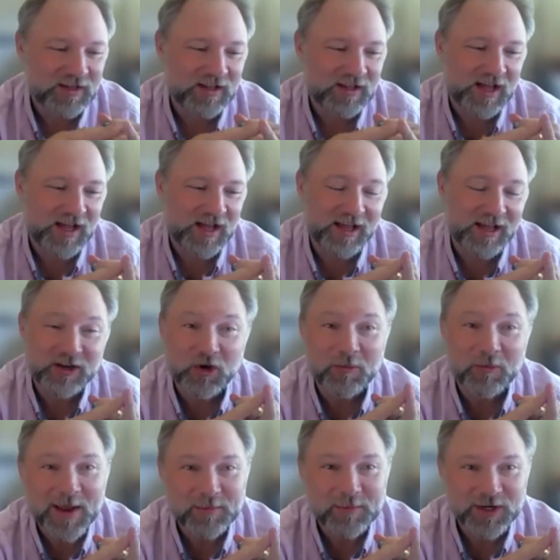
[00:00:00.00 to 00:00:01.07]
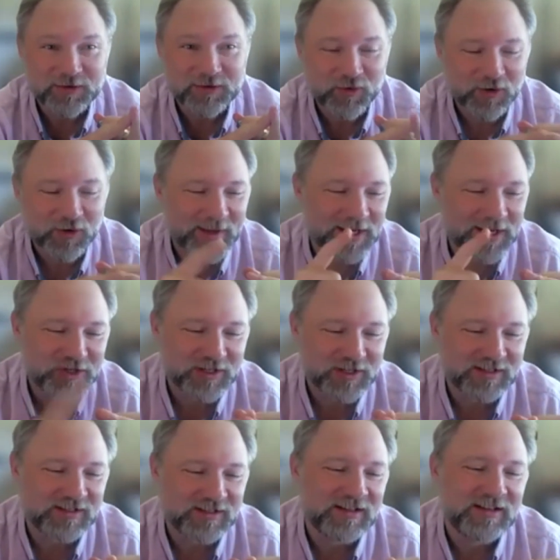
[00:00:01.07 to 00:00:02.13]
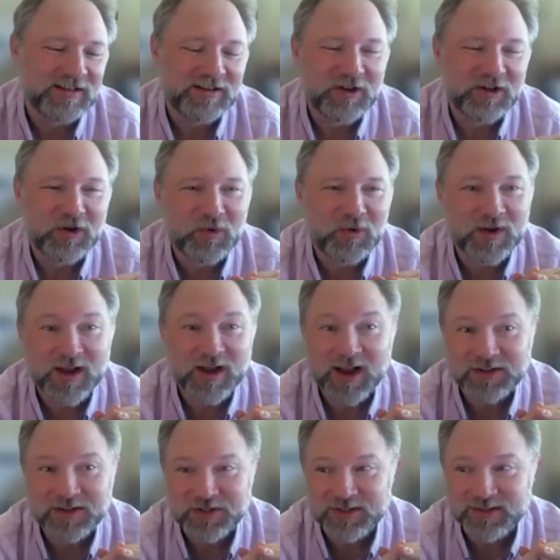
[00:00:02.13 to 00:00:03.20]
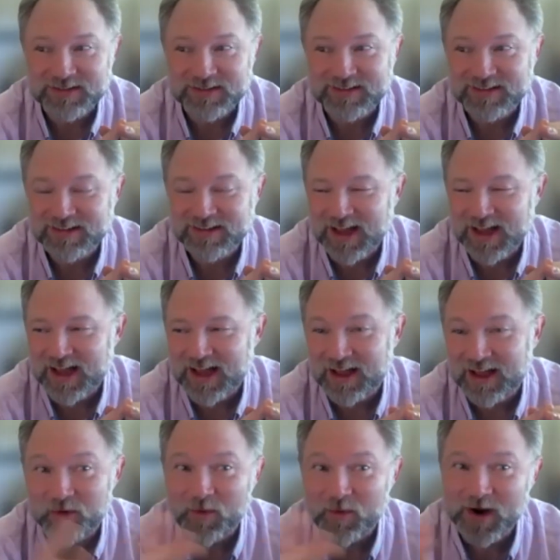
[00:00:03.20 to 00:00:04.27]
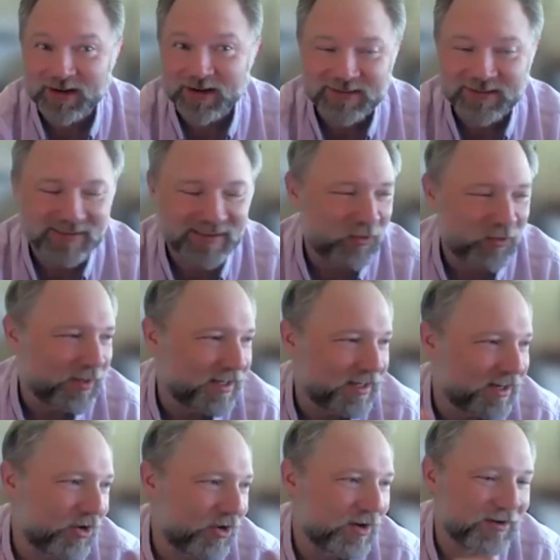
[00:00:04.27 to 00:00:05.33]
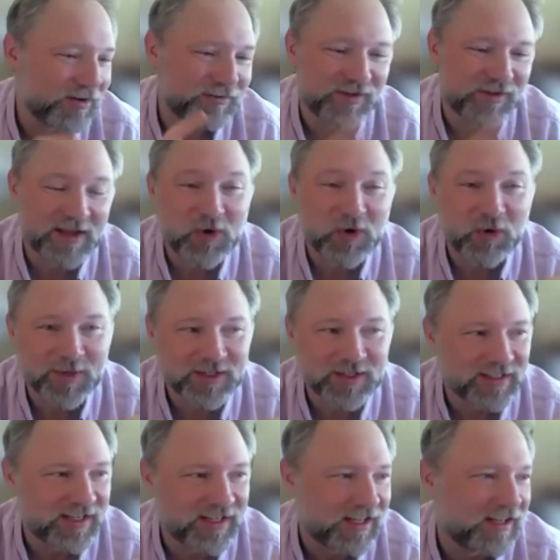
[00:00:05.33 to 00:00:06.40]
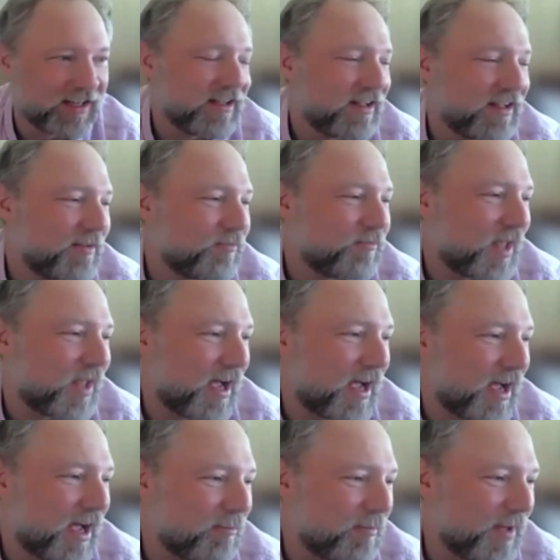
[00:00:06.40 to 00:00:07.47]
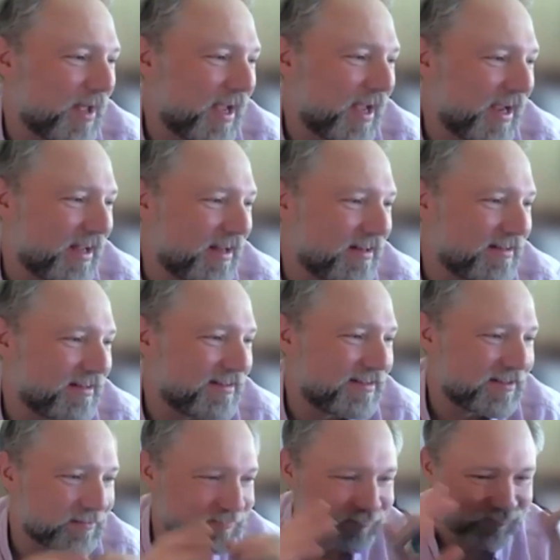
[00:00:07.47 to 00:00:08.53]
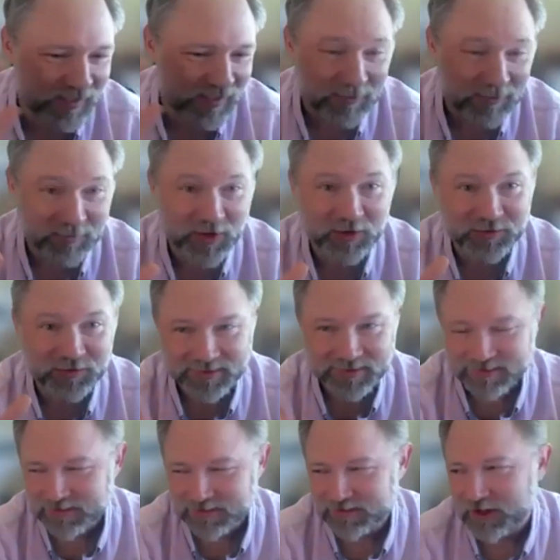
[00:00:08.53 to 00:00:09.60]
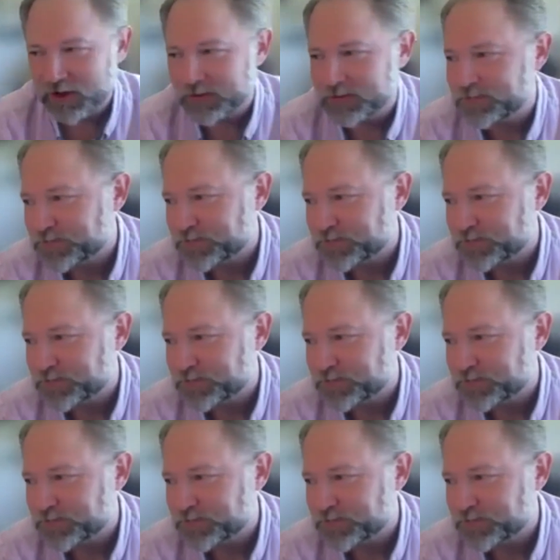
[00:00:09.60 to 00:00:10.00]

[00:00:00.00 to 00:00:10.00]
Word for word: uh, no memory formation, no conscious uh, awareness that we know of, immobility, um, and hypnosis. So